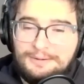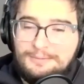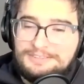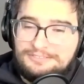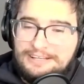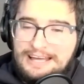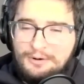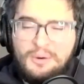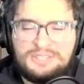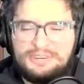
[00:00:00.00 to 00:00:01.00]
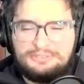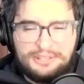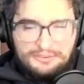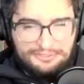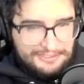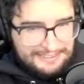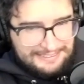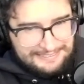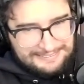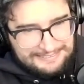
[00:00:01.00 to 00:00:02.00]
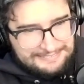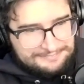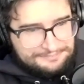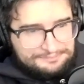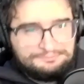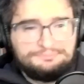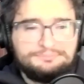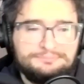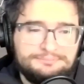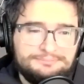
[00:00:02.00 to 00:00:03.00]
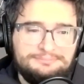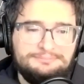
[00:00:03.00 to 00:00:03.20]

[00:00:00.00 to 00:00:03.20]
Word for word: wants a Red House? Who wants a Red Roof? I mean,